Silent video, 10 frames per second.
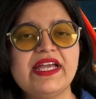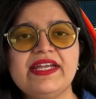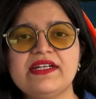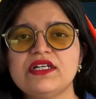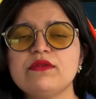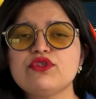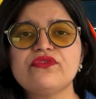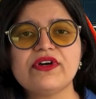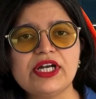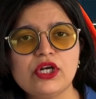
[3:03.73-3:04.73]
In terms
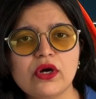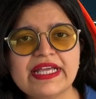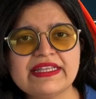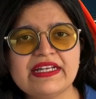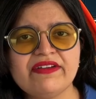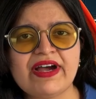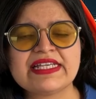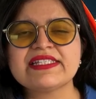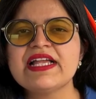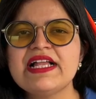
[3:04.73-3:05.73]
of unlocking the
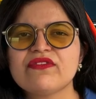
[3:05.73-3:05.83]
device,